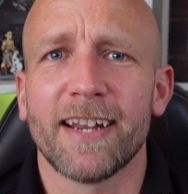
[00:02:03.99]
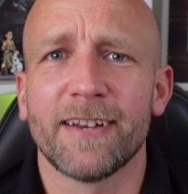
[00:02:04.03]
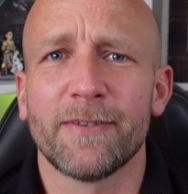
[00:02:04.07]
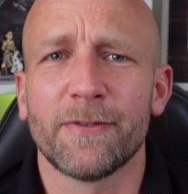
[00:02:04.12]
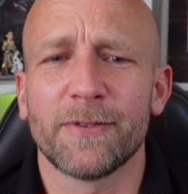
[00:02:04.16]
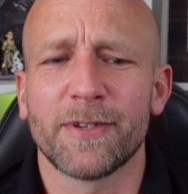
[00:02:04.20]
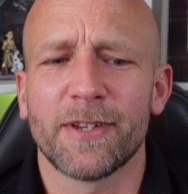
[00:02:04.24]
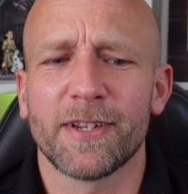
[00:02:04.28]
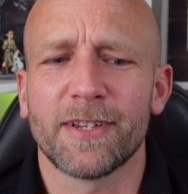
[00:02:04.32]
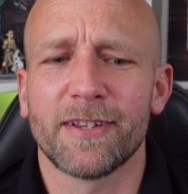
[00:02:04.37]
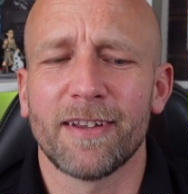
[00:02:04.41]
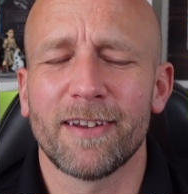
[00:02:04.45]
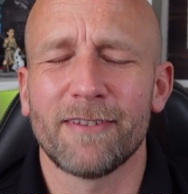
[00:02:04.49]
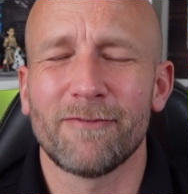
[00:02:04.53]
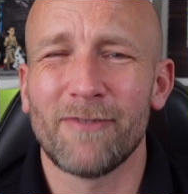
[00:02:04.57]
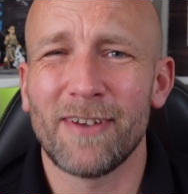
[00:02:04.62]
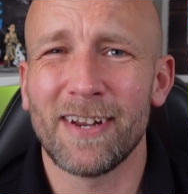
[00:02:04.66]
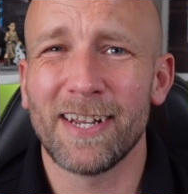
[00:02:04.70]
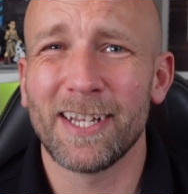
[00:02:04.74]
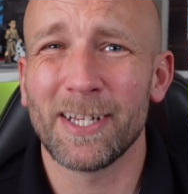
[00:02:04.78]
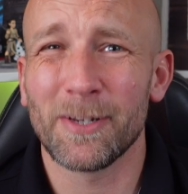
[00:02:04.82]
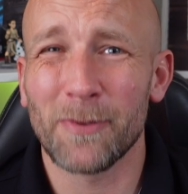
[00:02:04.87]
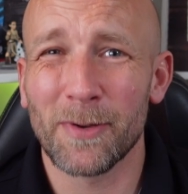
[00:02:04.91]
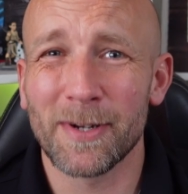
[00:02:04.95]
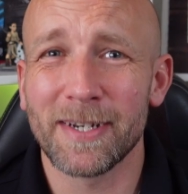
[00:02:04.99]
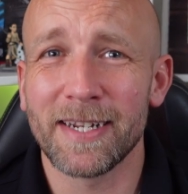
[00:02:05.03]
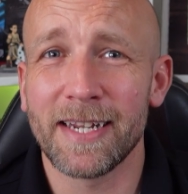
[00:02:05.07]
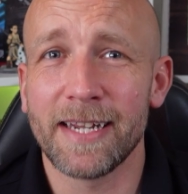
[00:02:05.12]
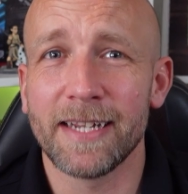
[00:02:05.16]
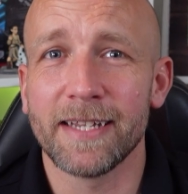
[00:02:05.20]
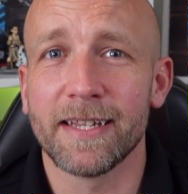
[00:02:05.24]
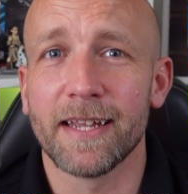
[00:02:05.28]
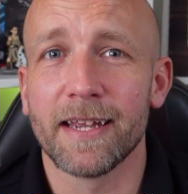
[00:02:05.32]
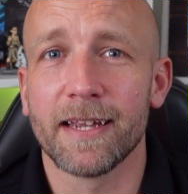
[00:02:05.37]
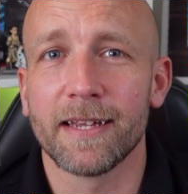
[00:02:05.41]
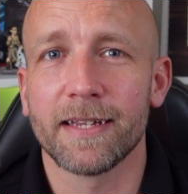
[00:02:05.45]
It was just like, really, do I need
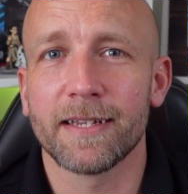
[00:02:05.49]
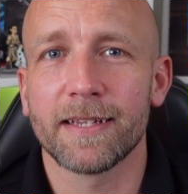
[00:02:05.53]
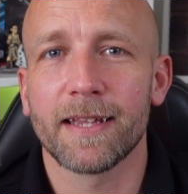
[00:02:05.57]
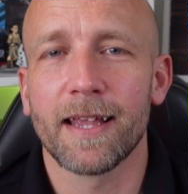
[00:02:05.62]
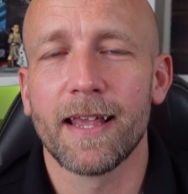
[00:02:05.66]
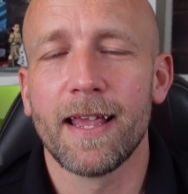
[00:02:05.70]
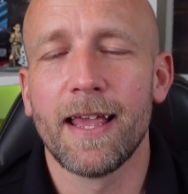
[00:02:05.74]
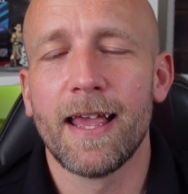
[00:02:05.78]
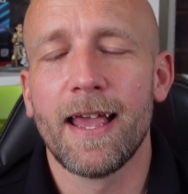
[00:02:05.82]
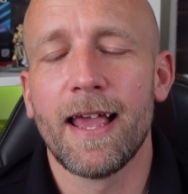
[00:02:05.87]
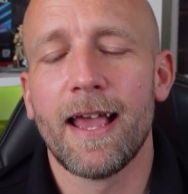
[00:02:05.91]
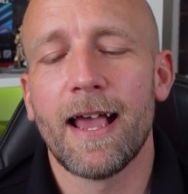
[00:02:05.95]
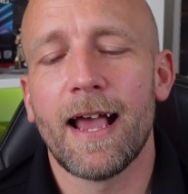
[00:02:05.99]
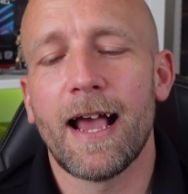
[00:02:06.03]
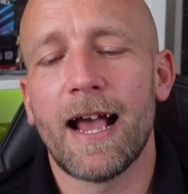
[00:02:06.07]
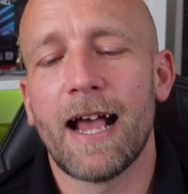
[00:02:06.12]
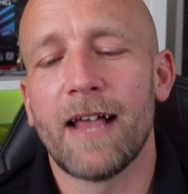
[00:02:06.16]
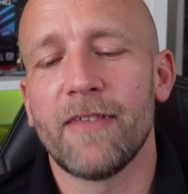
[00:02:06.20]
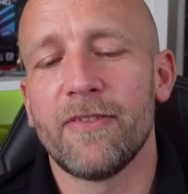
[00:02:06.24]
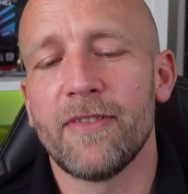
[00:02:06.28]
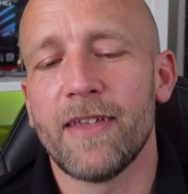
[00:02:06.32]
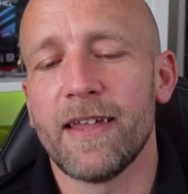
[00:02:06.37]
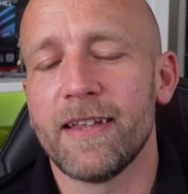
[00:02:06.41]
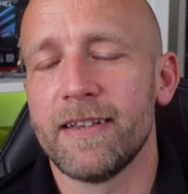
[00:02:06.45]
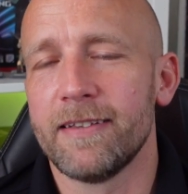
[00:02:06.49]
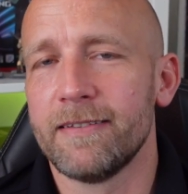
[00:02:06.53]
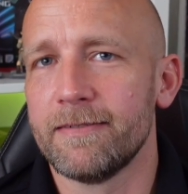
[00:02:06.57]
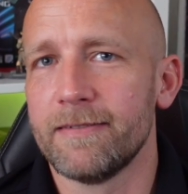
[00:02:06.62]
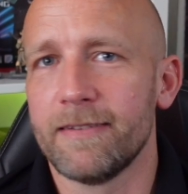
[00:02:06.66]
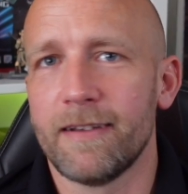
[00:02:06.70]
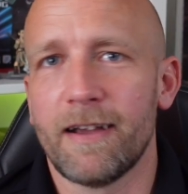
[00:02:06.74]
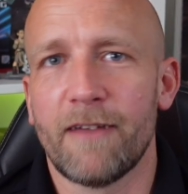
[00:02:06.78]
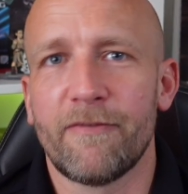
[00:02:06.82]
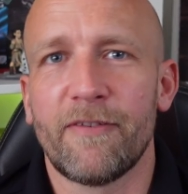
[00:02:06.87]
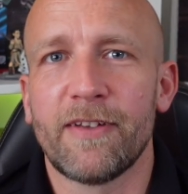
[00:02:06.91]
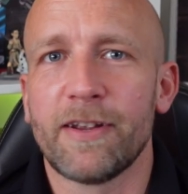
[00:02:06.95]
this? And then
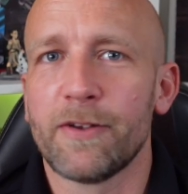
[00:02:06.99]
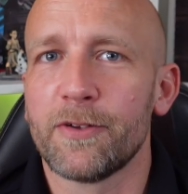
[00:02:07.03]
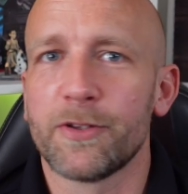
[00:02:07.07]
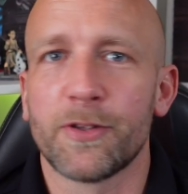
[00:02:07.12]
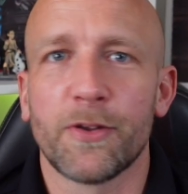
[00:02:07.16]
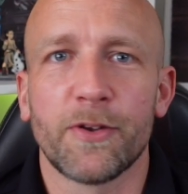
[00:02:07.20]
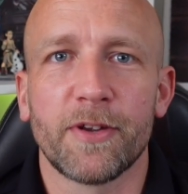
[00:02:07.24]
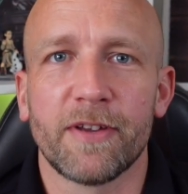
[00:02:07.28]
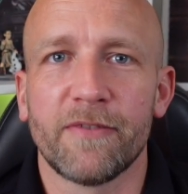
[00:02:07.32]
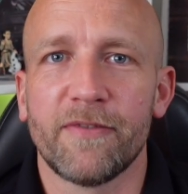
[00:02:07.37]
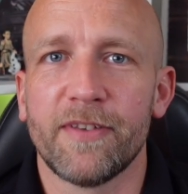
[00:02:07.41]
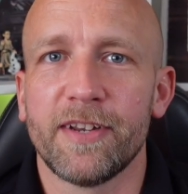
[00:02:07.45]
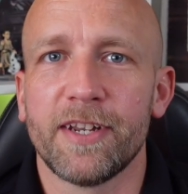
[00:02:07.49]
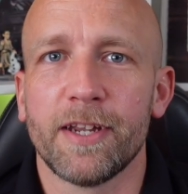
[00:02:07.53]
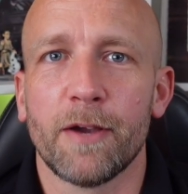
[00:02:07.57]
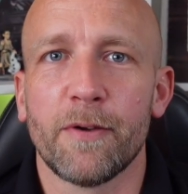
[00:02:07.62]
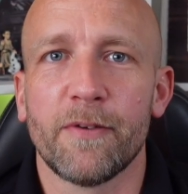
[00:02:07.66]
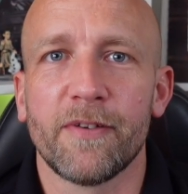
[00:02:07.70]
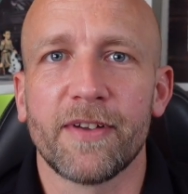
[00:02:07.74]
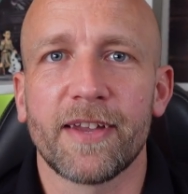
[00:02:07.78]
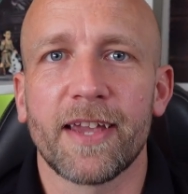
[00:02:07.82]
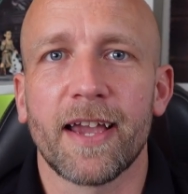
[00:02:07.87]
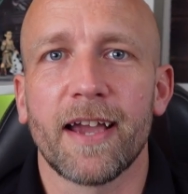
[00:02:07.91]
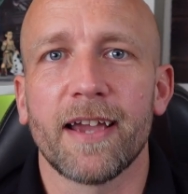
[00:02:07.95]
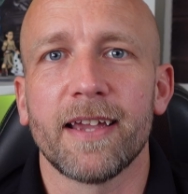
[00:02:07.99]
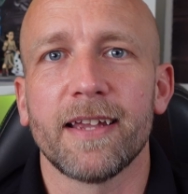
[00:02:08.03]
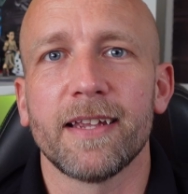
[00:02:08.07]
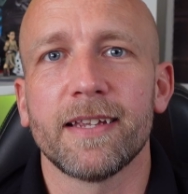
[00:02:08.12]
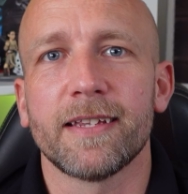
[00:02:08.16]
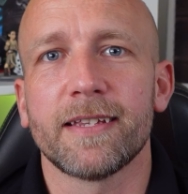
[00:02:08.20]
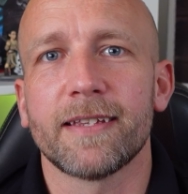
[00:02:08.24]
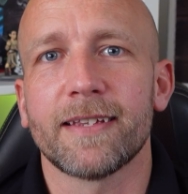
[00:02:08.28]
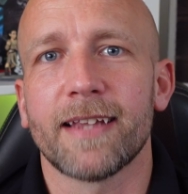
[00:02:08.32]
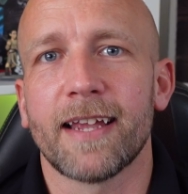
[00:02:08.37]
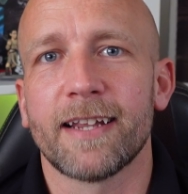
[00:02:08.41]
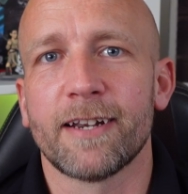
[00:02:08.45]
I think I was doing a video of a
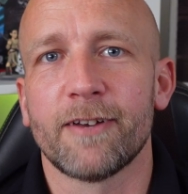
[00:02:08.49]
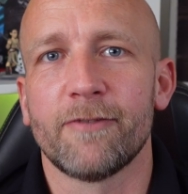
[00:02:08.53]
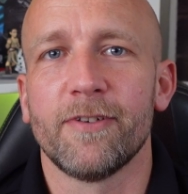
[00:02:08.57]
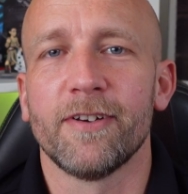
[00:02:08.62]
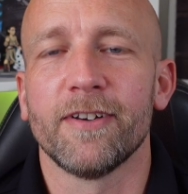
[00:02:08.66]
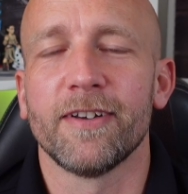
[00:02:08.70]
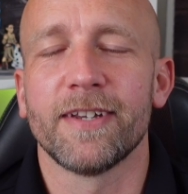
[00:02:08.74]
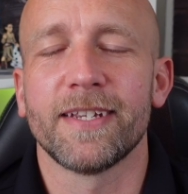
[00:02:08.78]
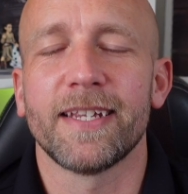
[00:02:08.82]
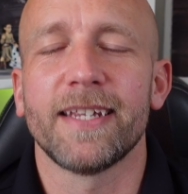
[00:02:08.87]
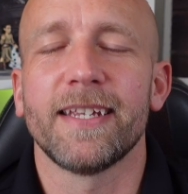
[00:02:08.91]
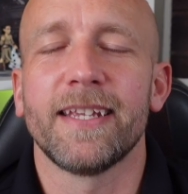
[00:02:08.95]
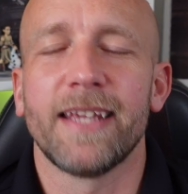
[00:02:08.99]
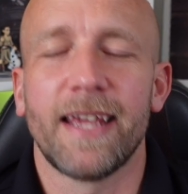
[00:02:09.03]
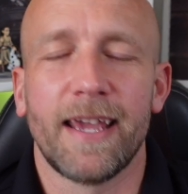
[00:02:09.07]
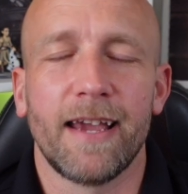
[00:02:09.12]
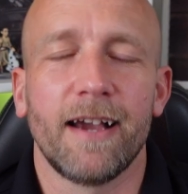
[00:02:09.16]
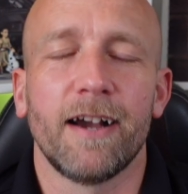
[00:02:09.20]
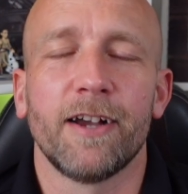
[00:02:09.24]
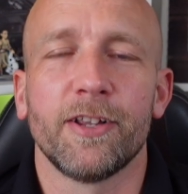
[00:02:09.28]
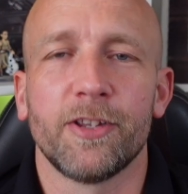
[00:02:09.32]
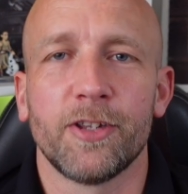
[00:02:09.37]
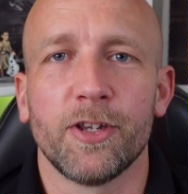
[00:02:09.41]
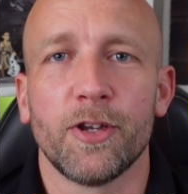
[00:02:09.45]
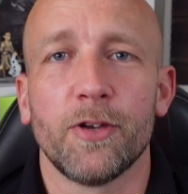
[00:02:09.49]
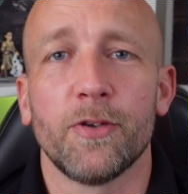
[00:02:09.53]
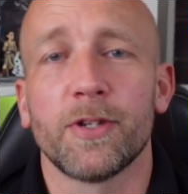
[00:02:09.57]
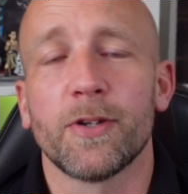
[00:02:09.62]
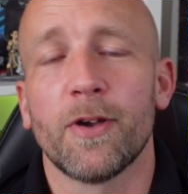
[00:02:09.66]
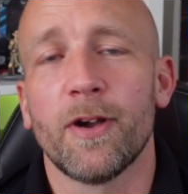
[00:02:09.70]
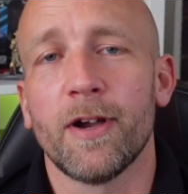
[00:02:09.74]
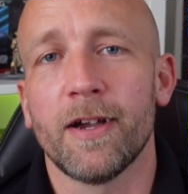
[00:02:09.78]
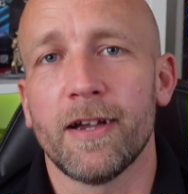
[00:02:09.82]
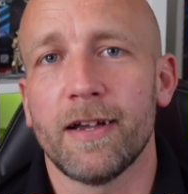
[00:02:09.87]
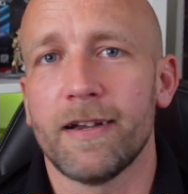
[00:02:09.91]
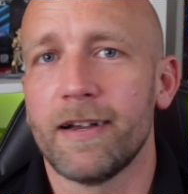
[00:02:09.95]
case and I realised, yeah, I do.
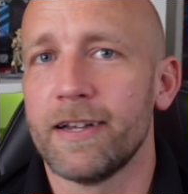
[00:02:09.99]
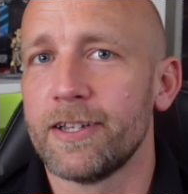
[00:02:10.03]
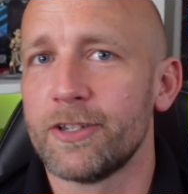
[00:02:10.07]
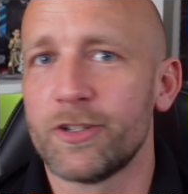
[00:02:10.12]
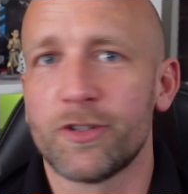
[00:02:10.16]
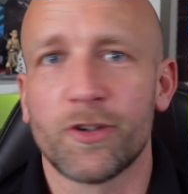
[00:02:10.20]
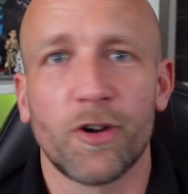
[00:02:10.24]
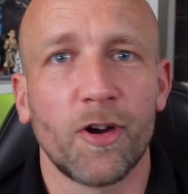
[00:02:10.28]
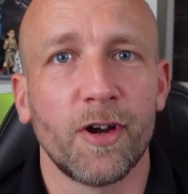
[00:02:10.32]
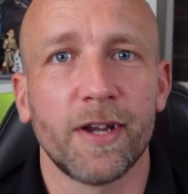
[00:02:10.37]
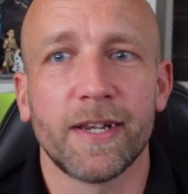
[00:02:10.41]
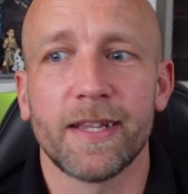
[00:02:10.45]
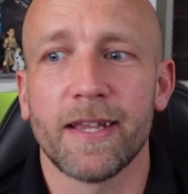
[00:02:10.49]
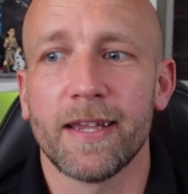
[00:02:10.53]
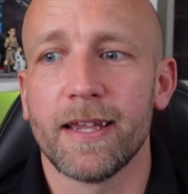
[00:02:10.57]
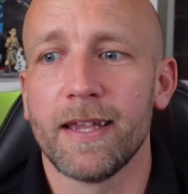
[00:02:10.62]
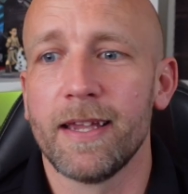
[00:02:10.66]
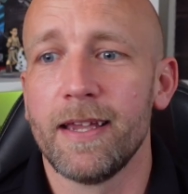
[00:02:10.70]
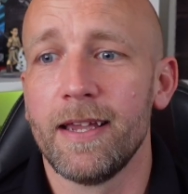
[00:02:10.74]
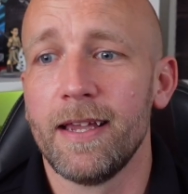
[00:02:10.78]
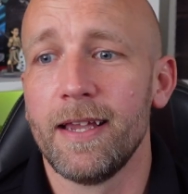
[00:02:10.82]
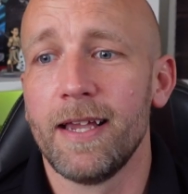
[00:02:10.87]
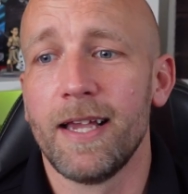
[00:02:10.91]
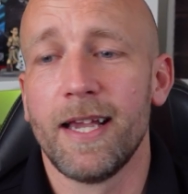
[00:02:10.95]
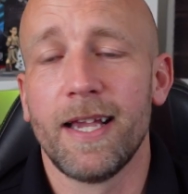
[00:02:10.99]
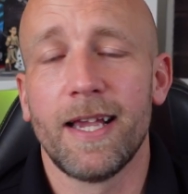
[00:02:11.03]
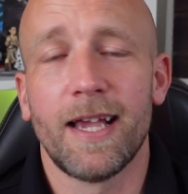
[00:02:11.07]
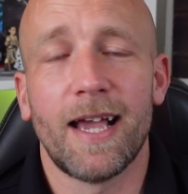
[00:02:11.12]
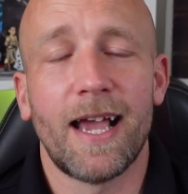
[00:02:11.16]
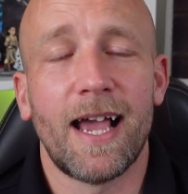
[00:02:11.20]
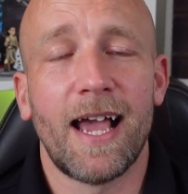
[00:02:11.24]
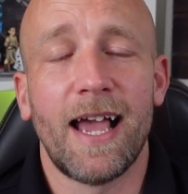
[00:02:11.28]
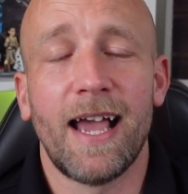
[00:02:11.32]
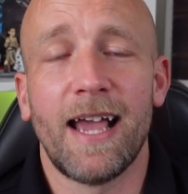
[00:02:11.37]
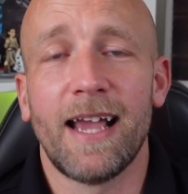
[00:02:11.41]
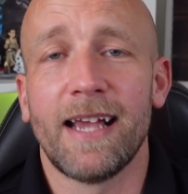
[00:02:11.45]
So I tried it
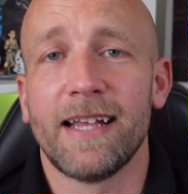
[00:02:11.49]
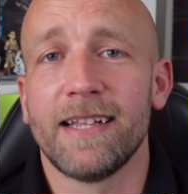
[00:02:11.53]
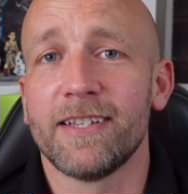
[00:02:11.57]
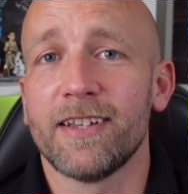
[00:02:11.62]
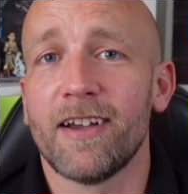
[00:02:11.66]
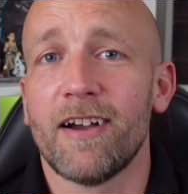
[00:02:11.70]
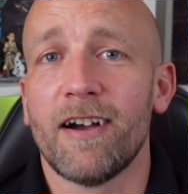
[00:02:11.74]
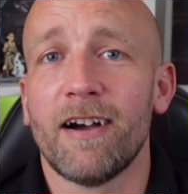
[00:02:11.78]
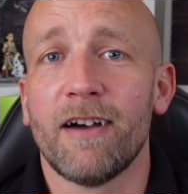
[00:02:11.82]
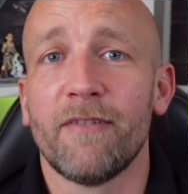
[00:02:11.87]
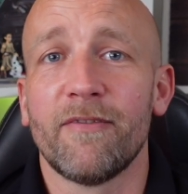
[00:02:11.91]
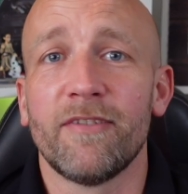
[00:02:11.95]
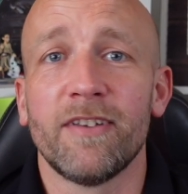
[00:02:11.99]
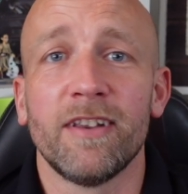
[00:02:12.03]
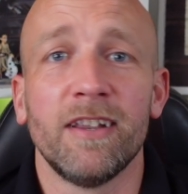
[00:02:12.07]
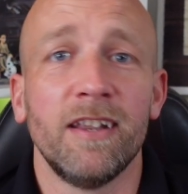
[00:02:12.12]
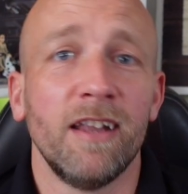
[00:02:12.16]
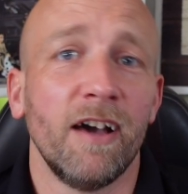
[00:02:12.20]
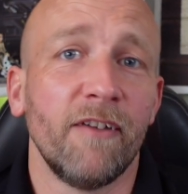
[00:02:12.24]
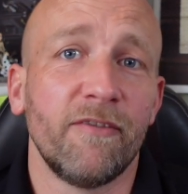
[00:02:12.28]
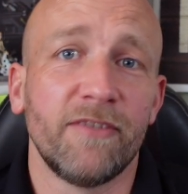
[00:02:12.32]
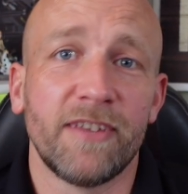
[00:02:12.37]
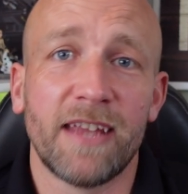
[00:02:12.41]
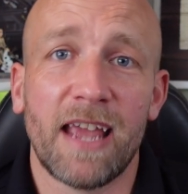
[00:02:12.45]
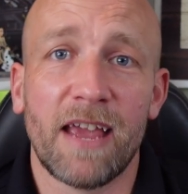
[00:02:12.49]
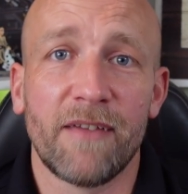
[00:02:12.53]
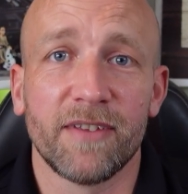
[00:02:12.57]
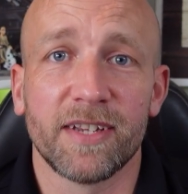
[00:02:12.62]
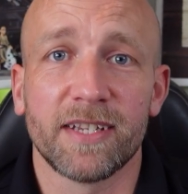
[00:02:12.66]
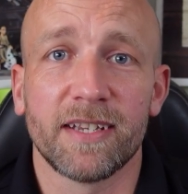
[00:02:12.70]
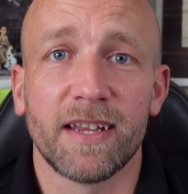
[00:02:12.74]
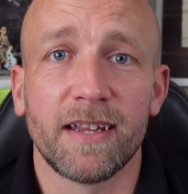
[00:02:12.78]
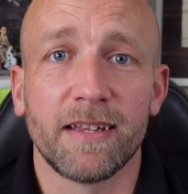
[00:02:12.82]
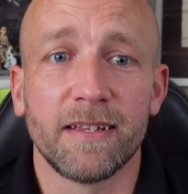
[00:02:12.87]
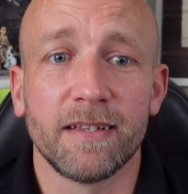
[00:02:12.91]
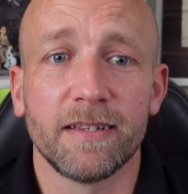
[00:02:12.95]
and I've loved it ever
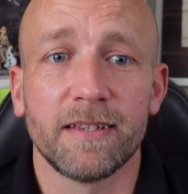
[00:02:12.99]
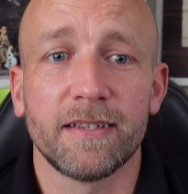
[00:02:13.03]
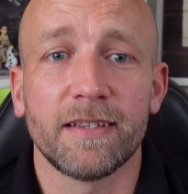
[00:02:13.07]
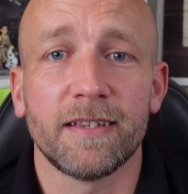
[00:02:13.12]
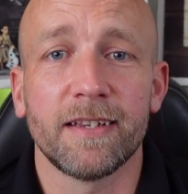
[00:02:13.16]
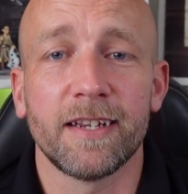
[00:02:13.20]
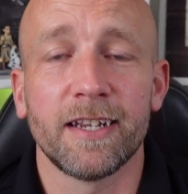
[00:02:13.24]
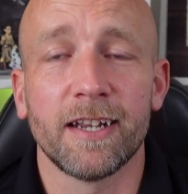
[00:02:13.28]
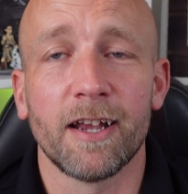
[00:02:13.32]
since.